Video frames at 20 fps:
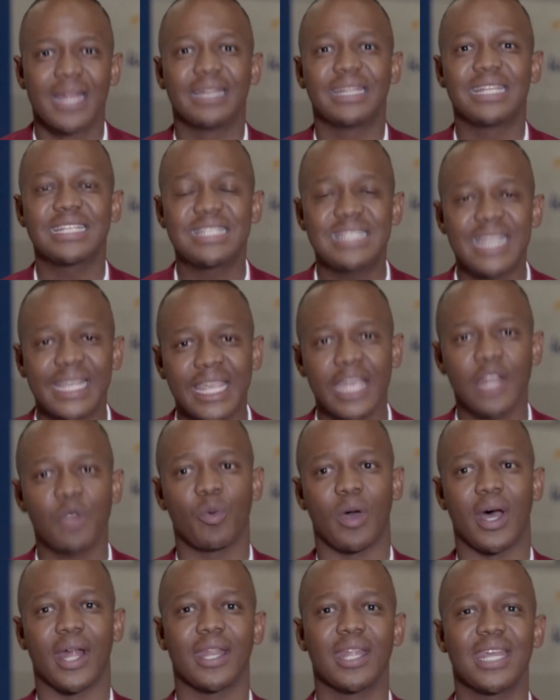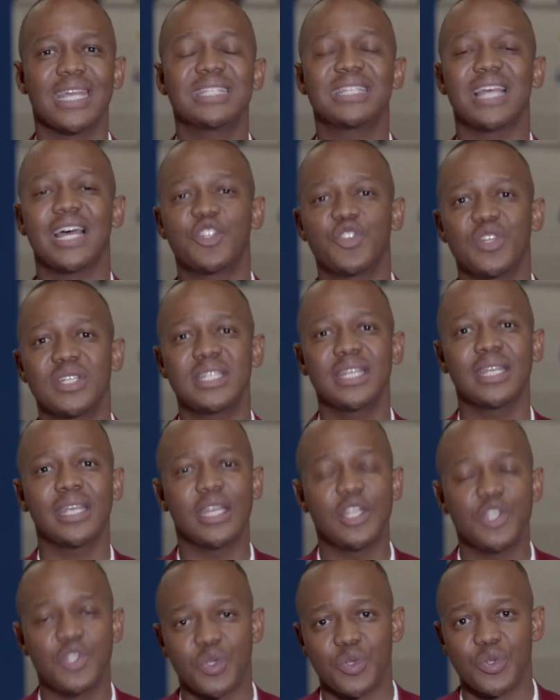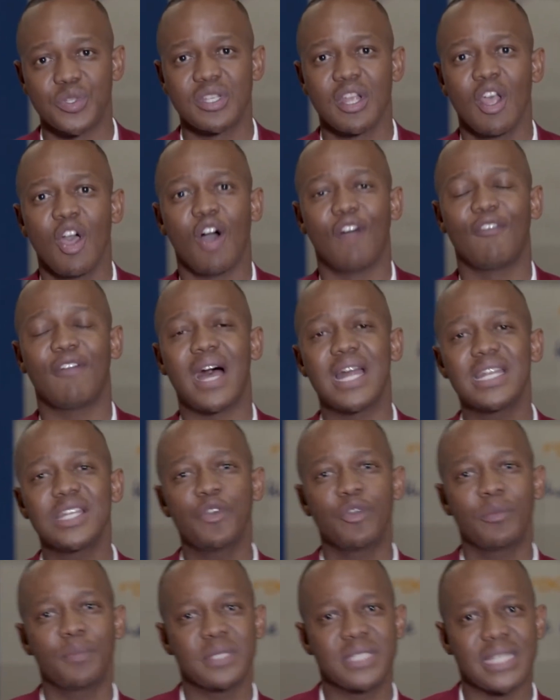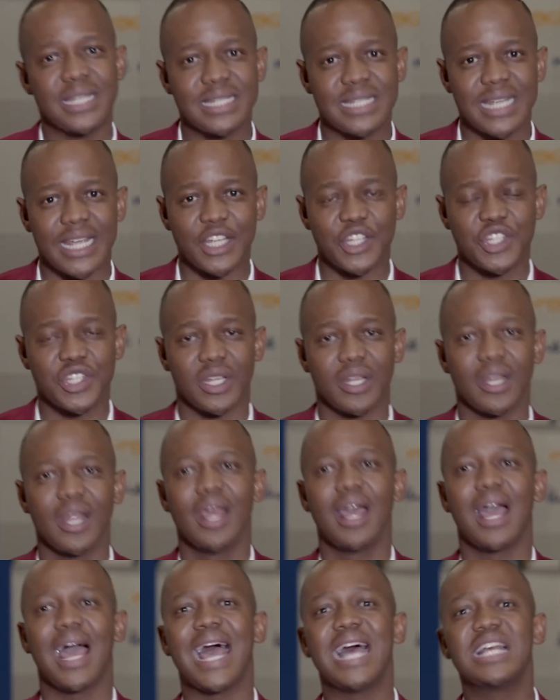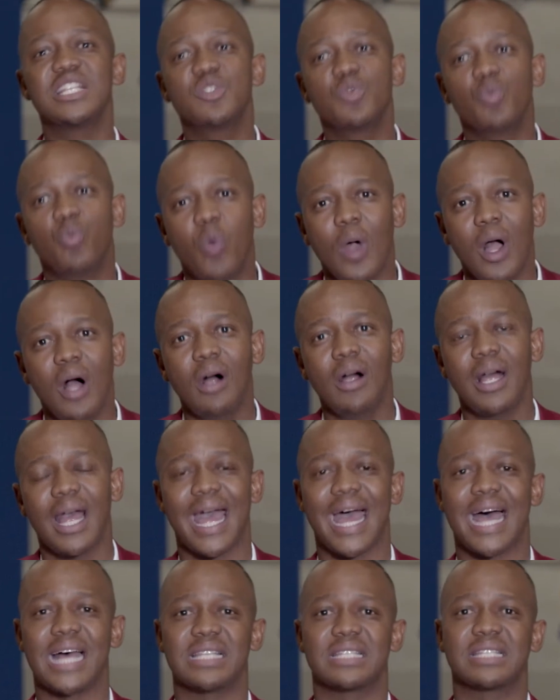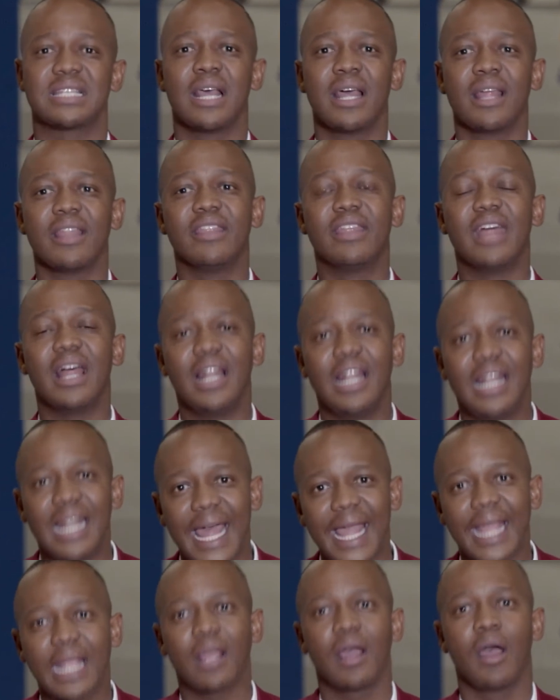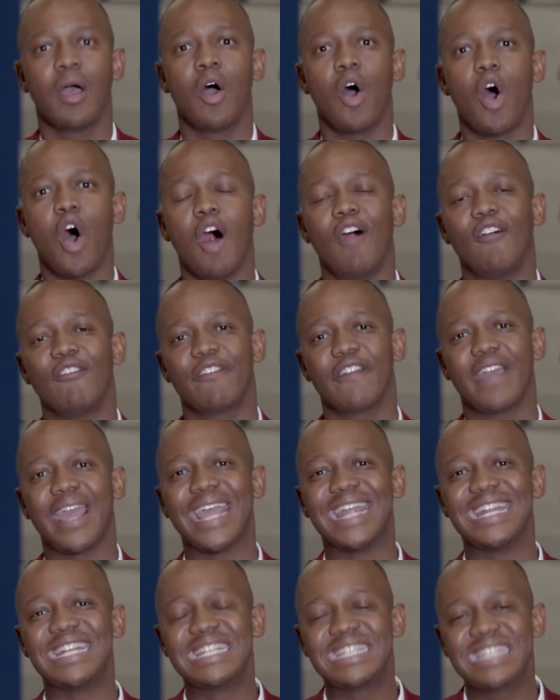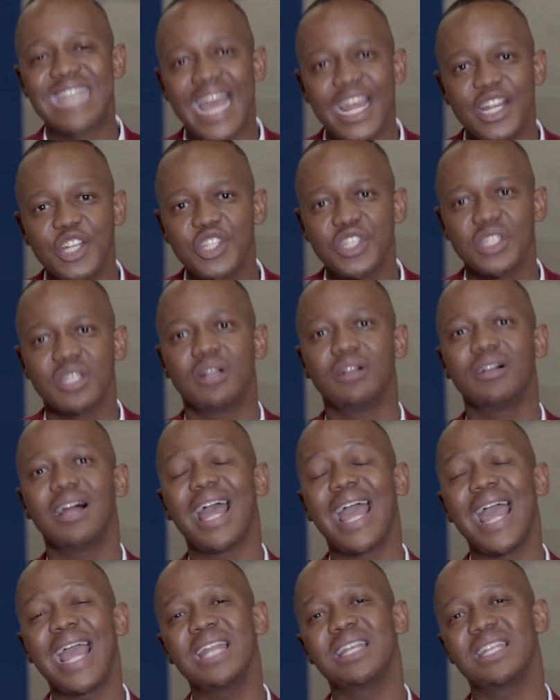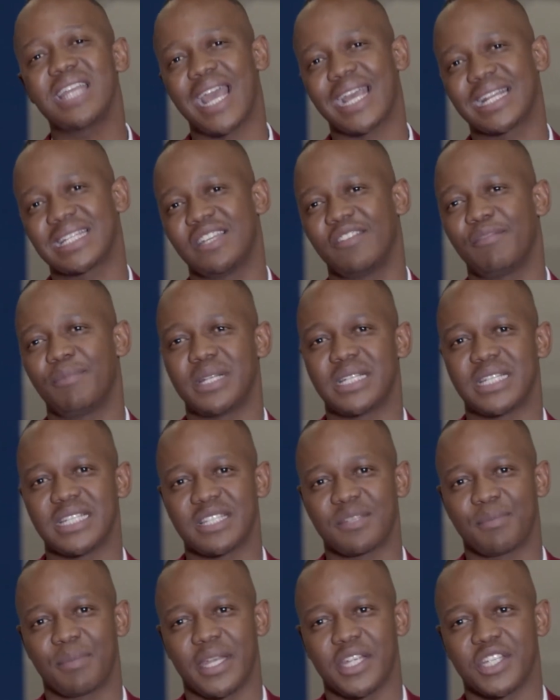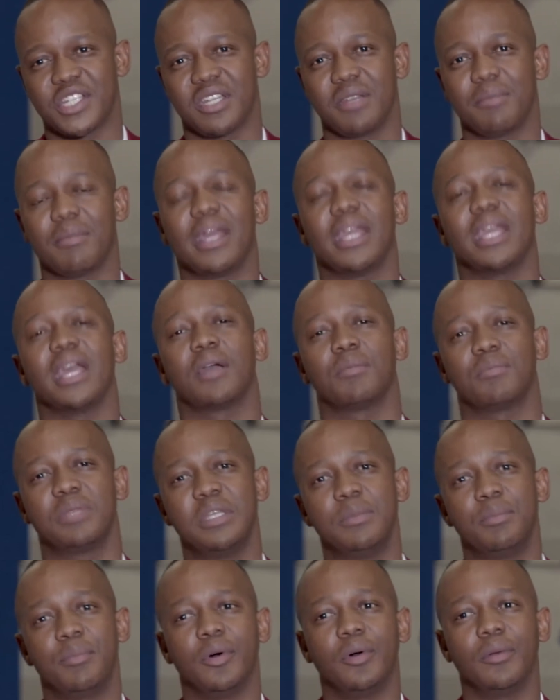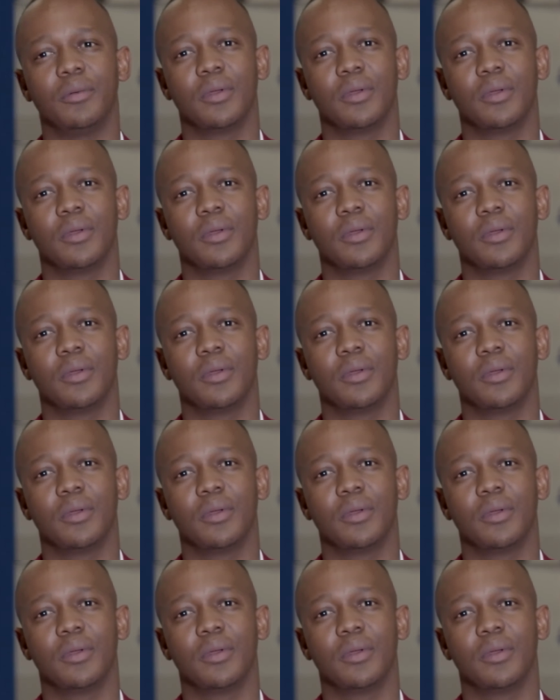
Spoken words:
The second one is addressing issues of underrepresentation as well as the lack of intentional and active participation by young people.